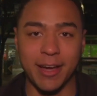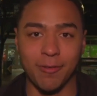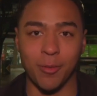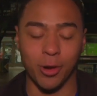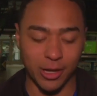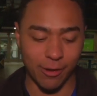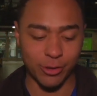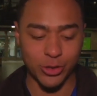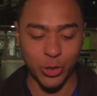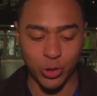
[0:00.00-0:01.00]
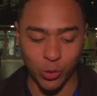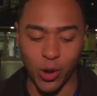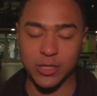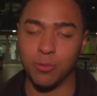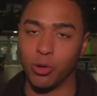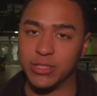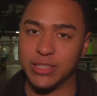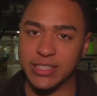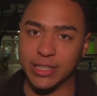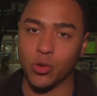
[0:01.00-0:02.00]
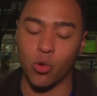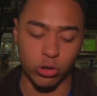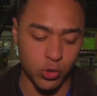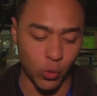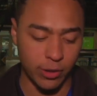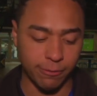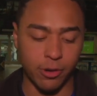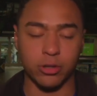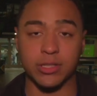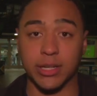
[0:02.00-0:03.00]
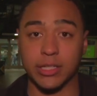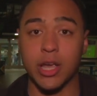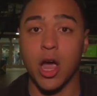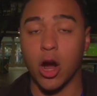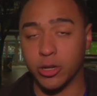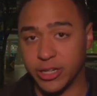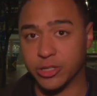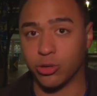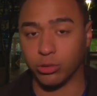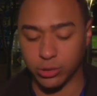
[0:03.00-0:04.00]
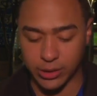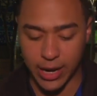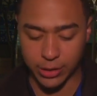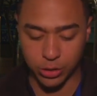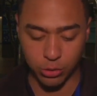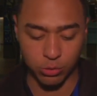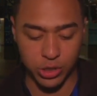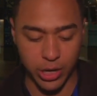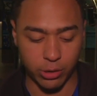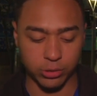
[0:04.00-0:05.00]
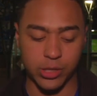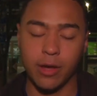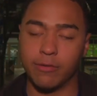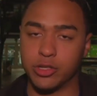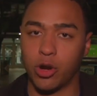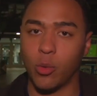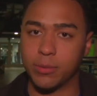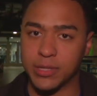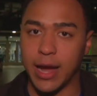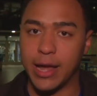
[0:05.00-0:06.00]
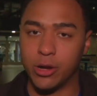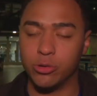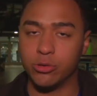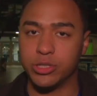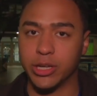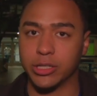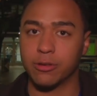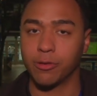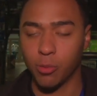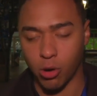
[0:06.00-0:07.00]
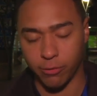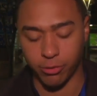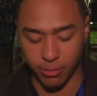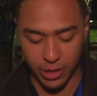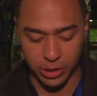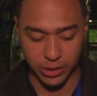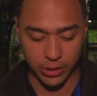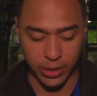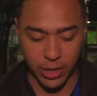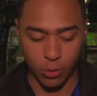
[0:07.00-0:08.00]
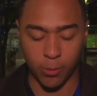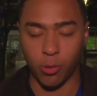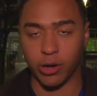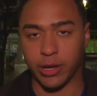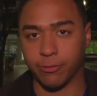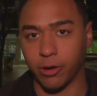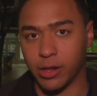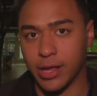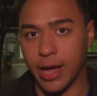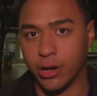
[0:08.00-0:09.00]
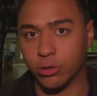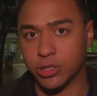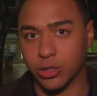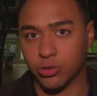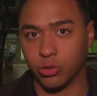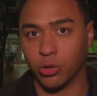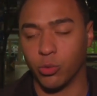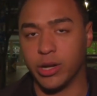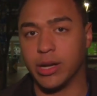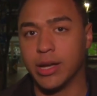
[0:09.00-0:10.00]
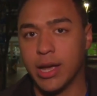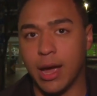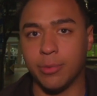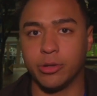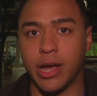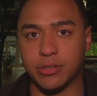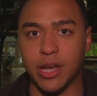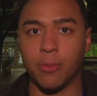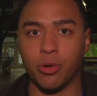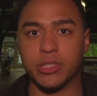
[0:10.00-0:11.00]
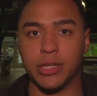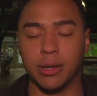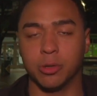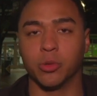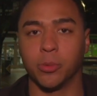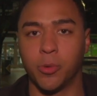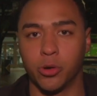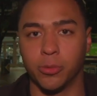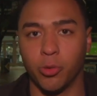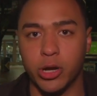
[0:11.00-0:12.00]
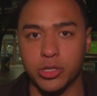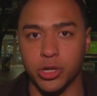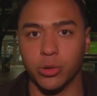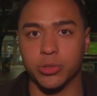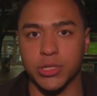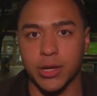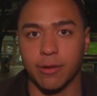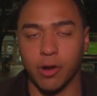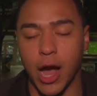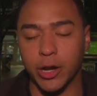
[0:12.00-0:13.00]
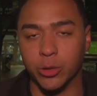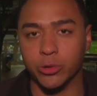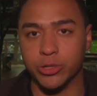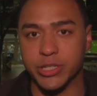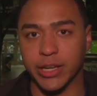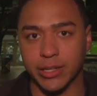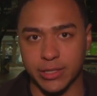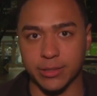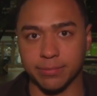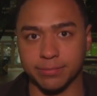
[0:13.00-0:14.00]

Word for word: For more coverage, you can watch Boise 6 or Twin Falls 6, our digital two channels. Visit our website, Idaho News 6, for more information. Reporting in front of the Idaho Central Arena, I'm your downtown Boise neighborhood reporter, Brendan Jones, for Idaho News 6.